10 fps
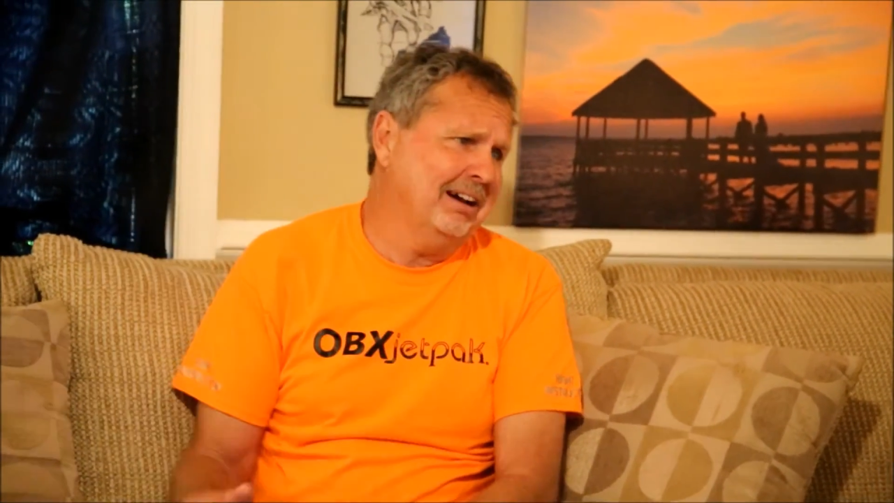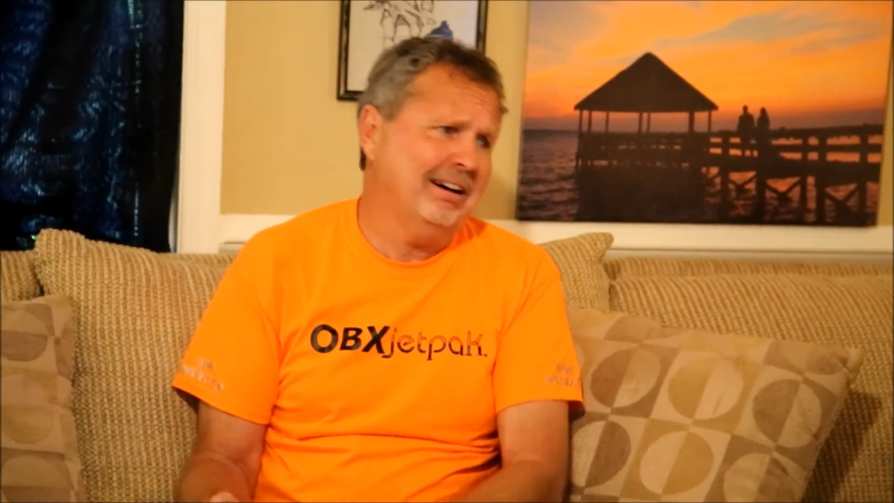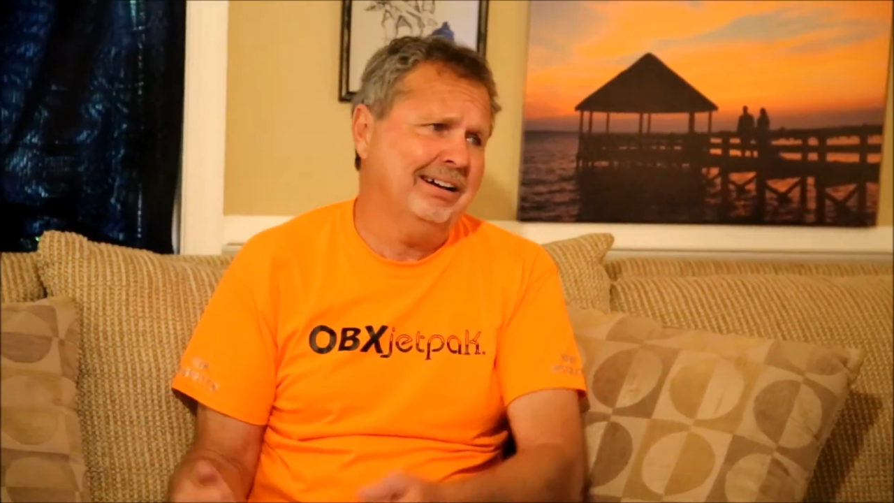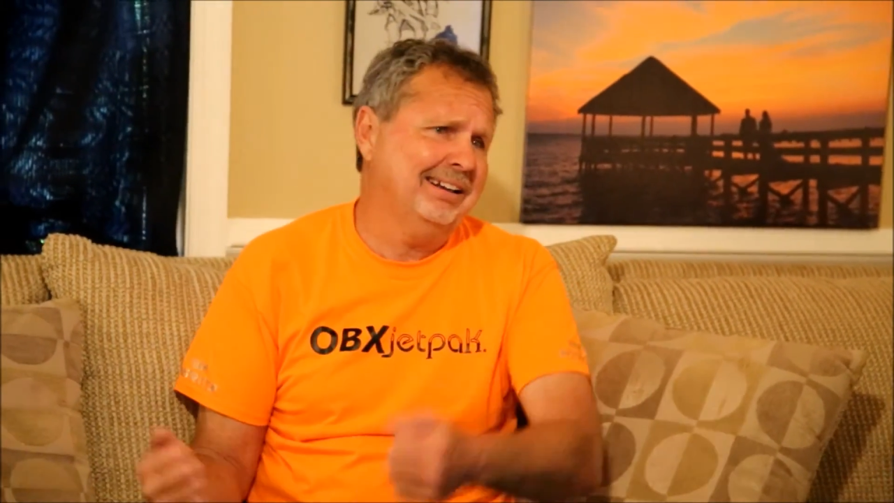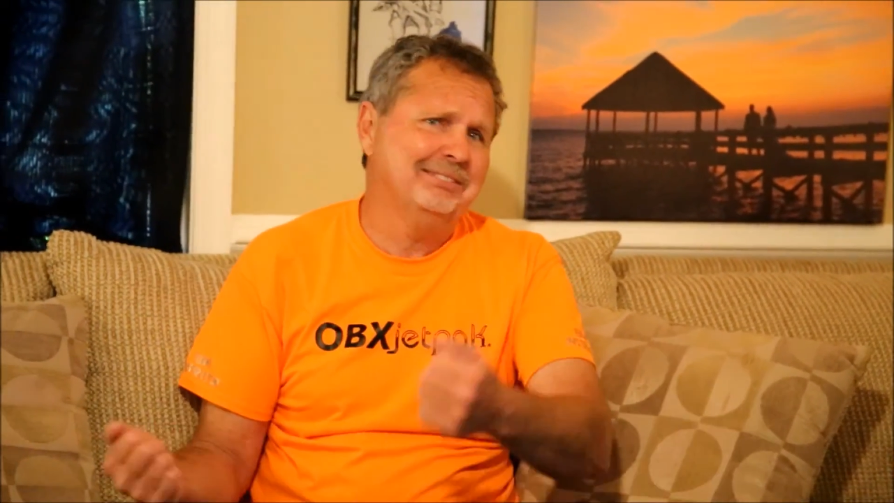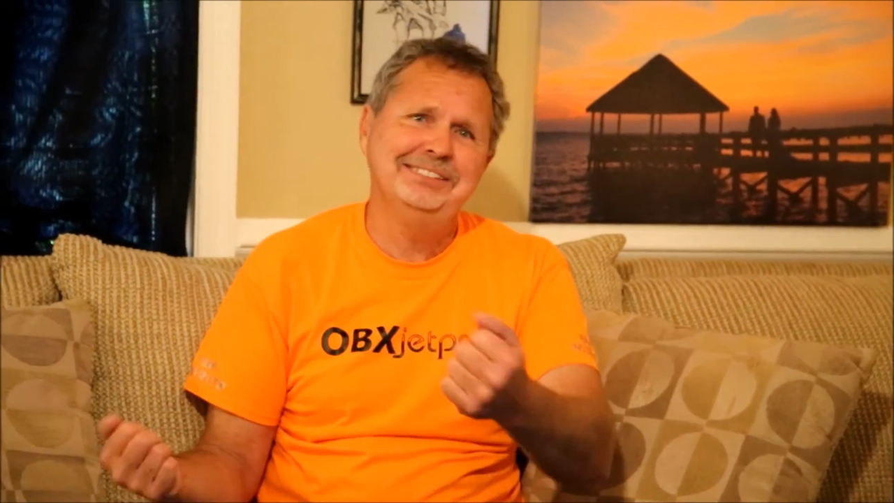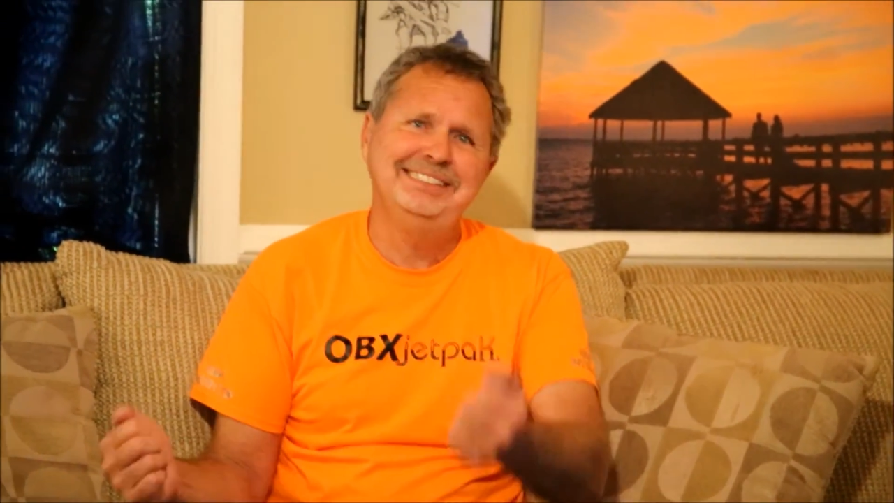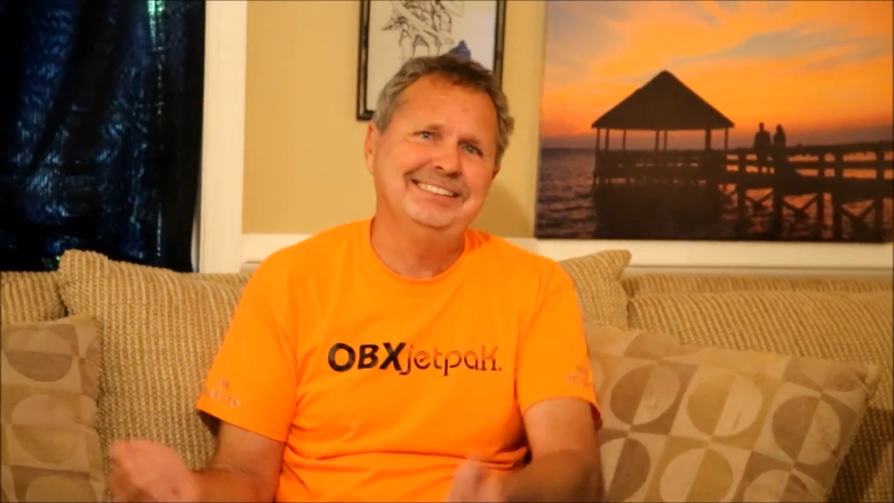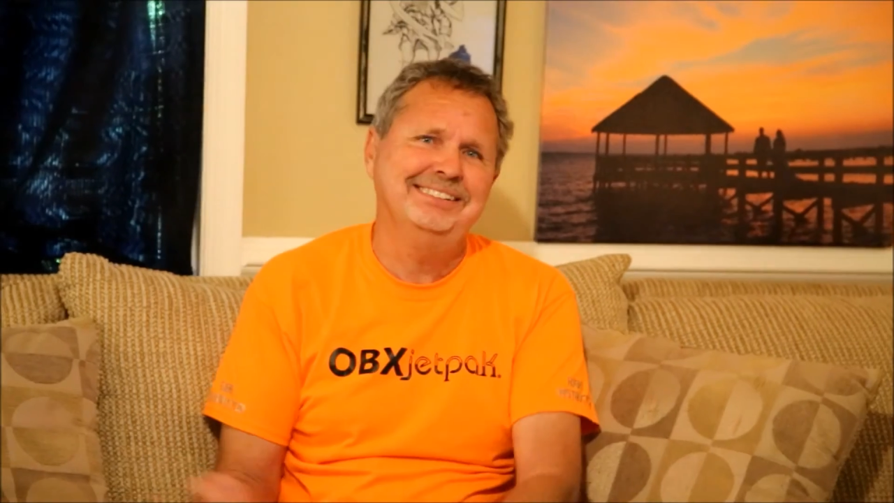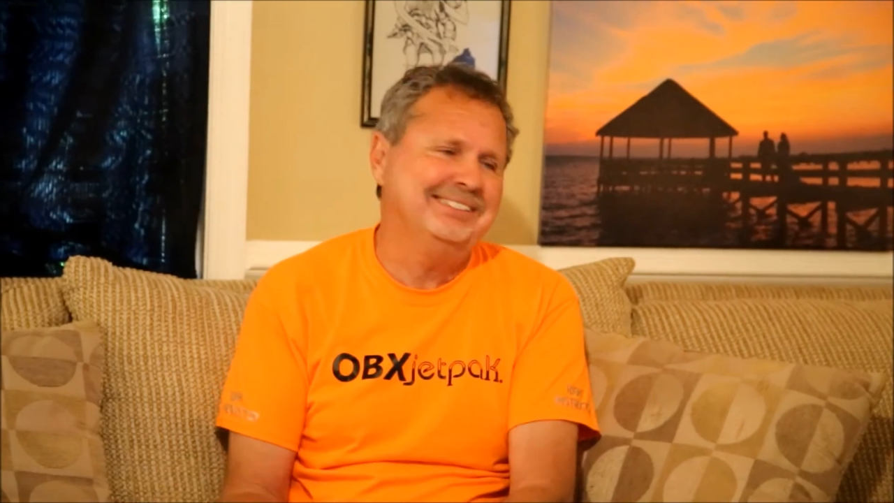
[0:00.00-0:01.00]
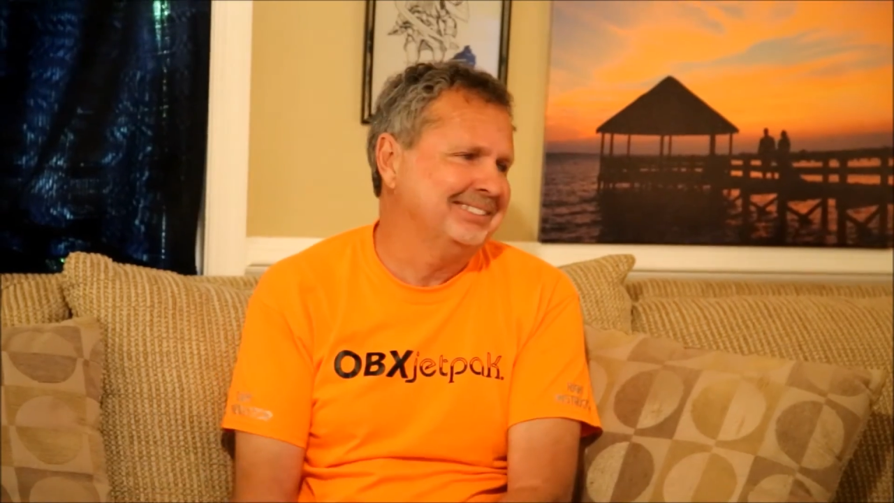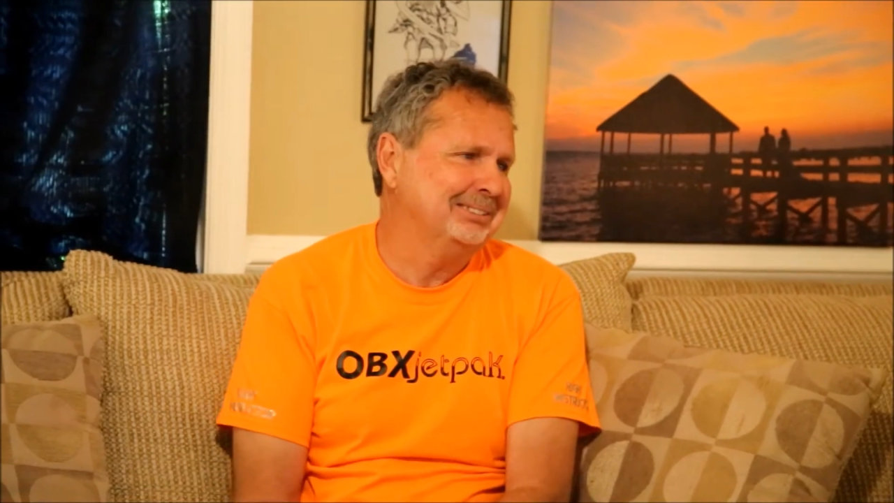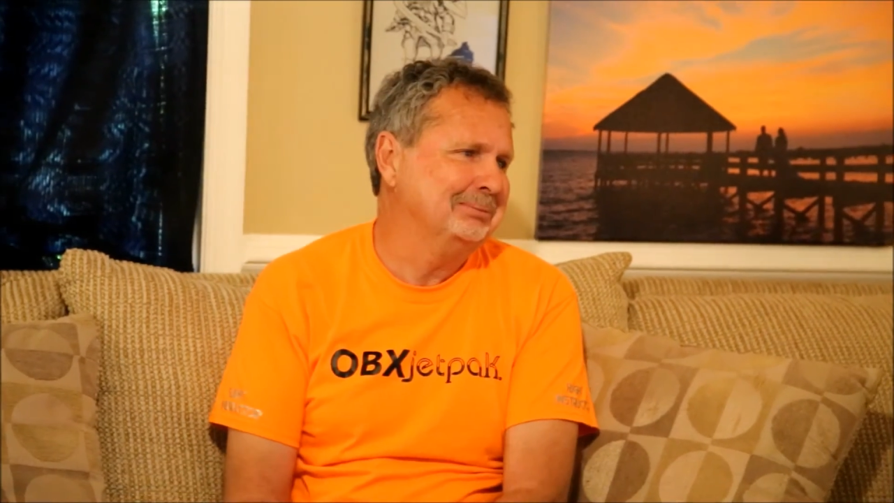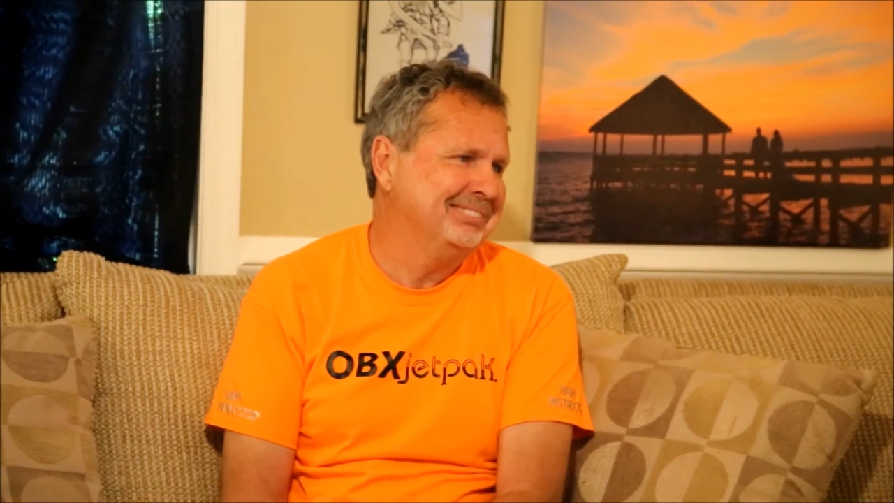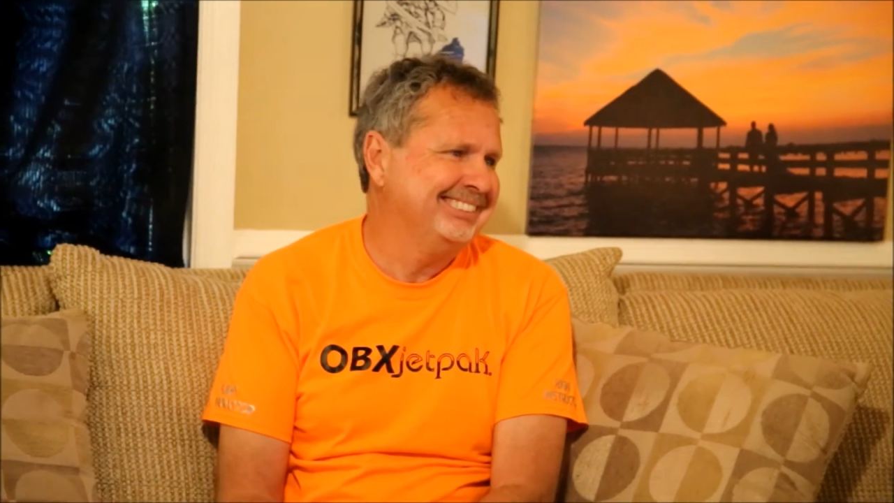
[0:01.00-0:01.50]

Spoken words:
Oh, that was just awesome.